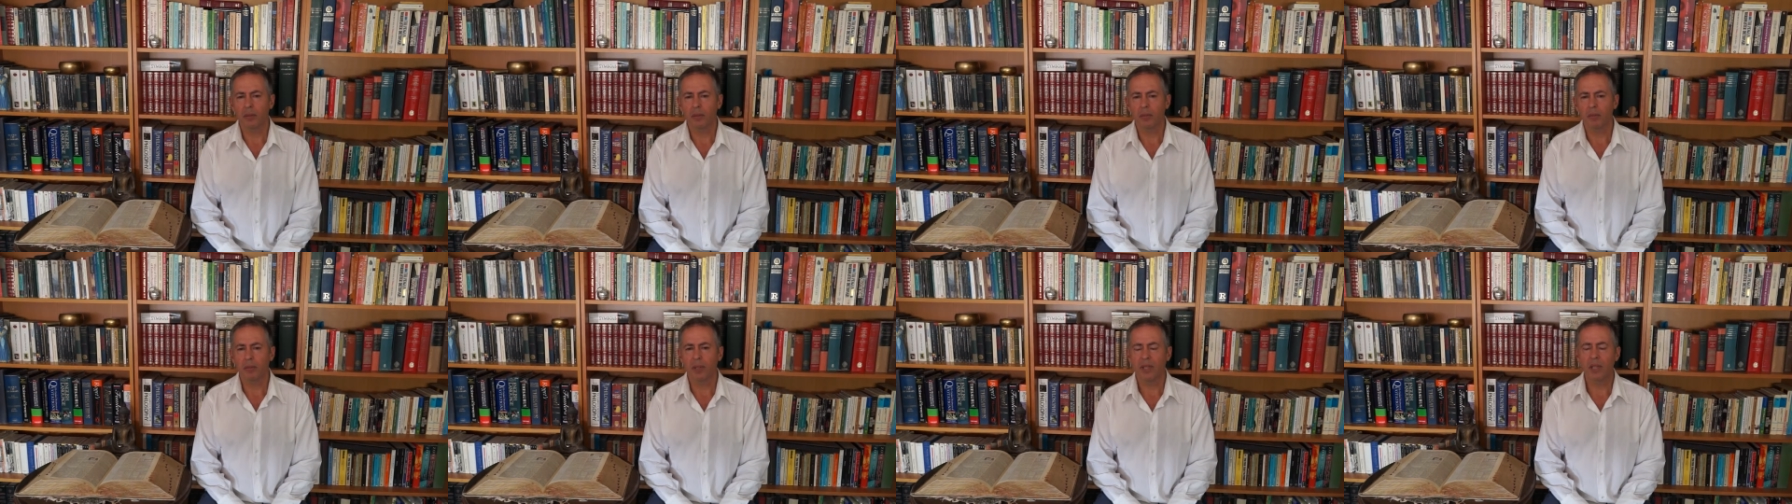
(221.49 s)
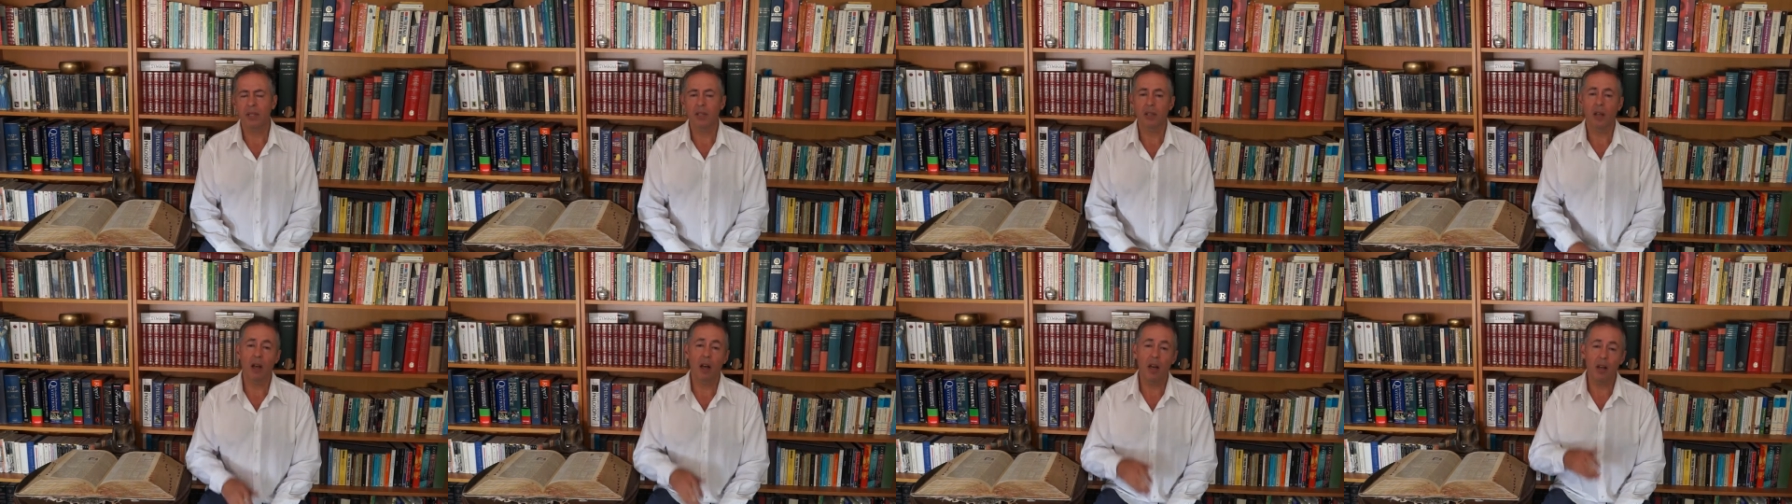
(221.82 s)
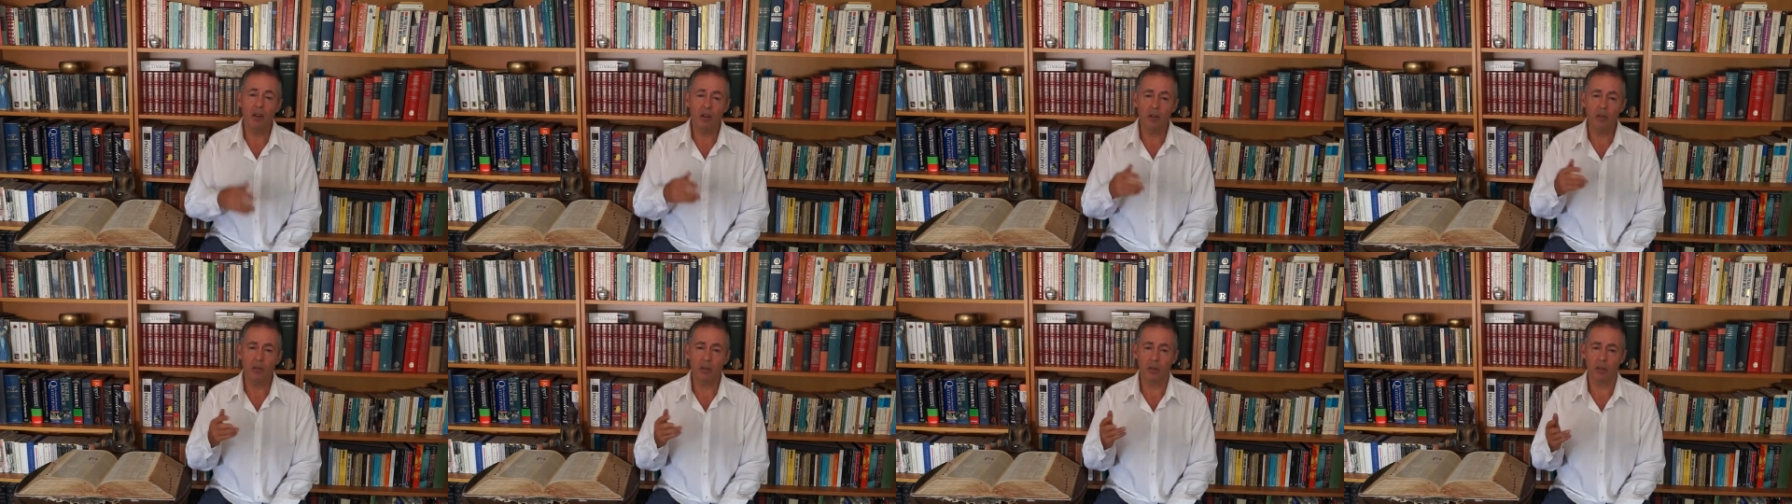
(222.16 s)
because
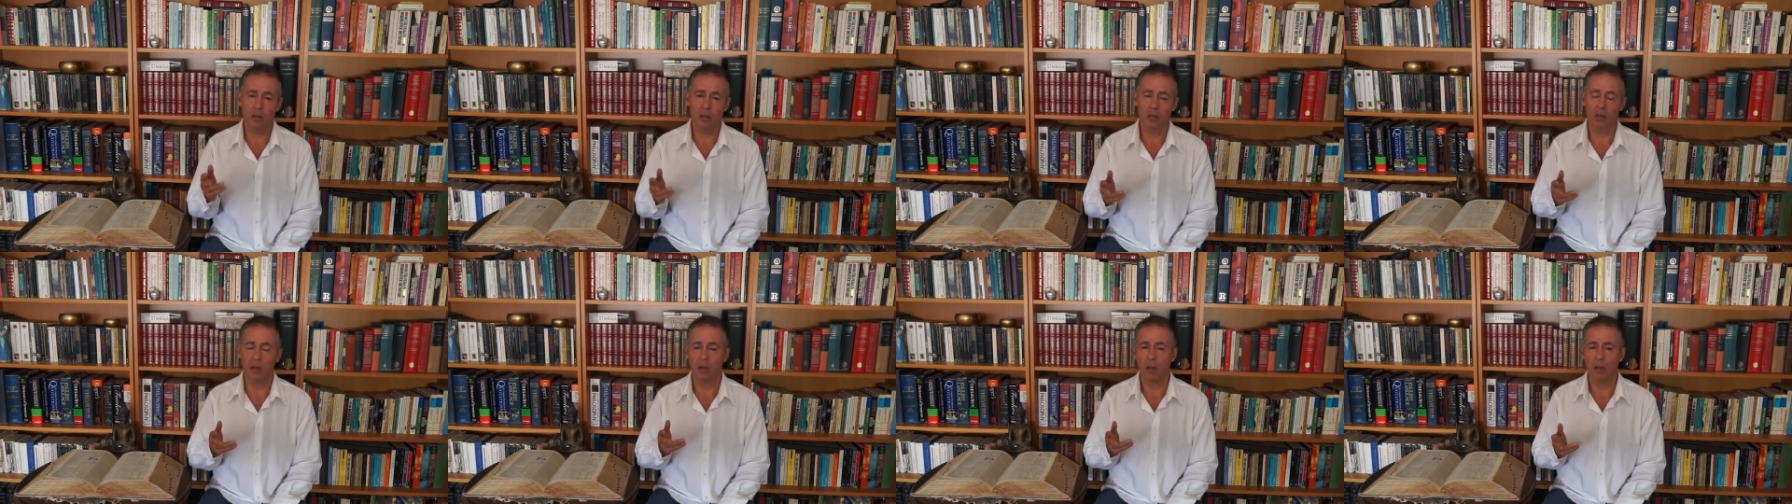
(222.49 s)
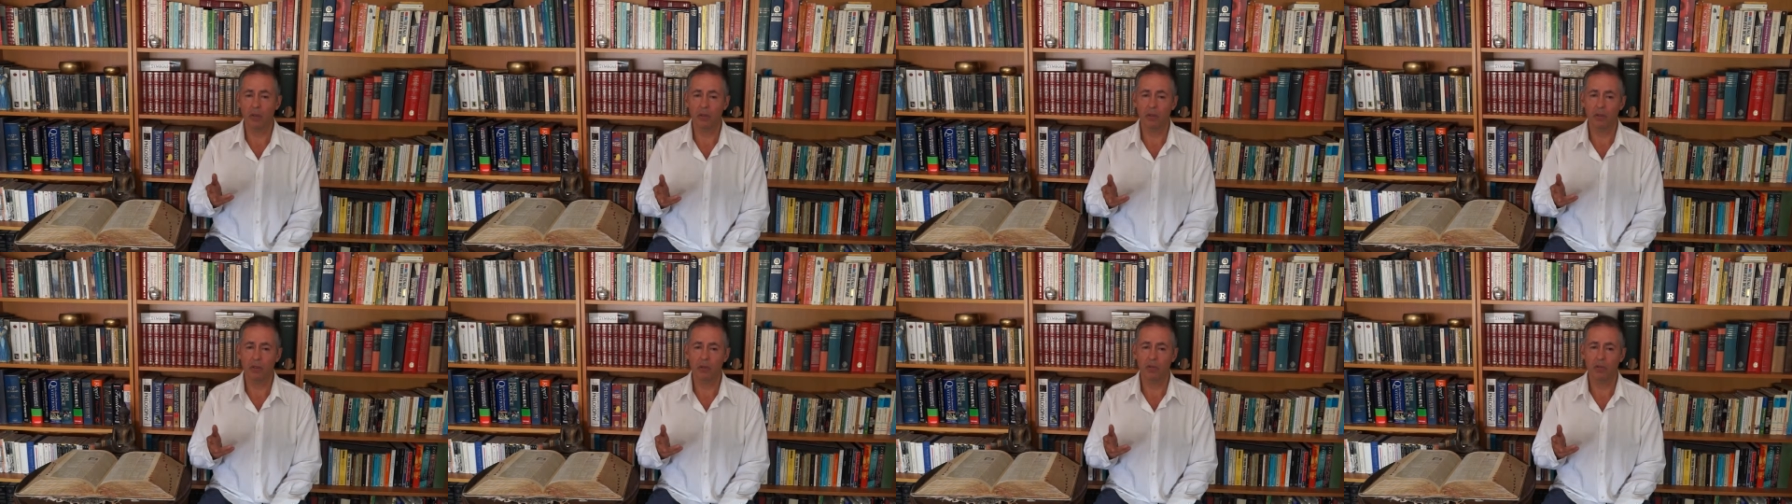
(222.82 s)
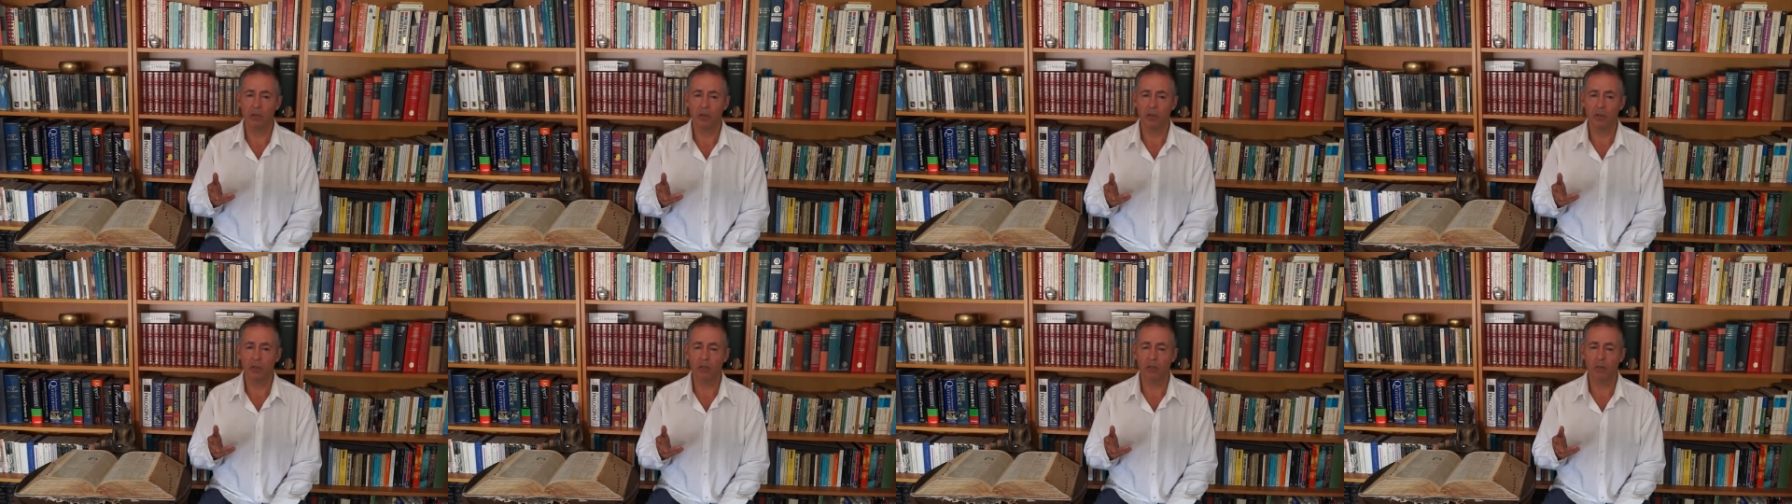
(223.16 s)
hundreds and hundreds of
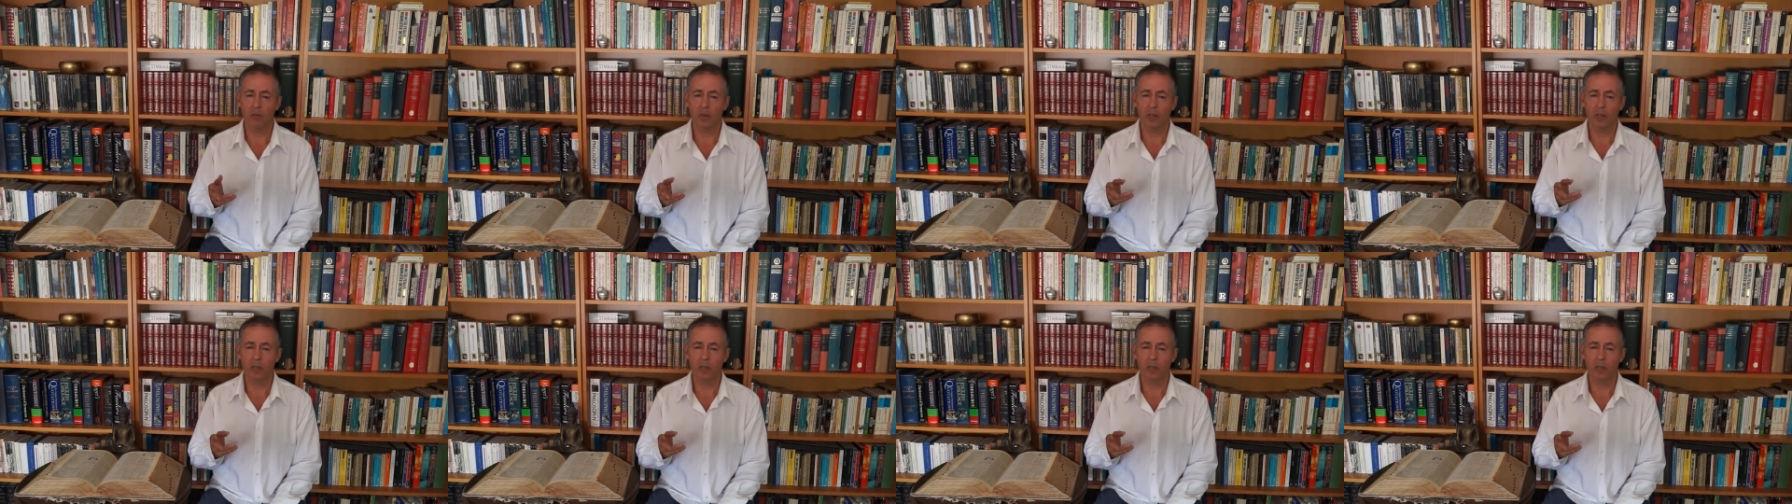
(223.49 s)
words from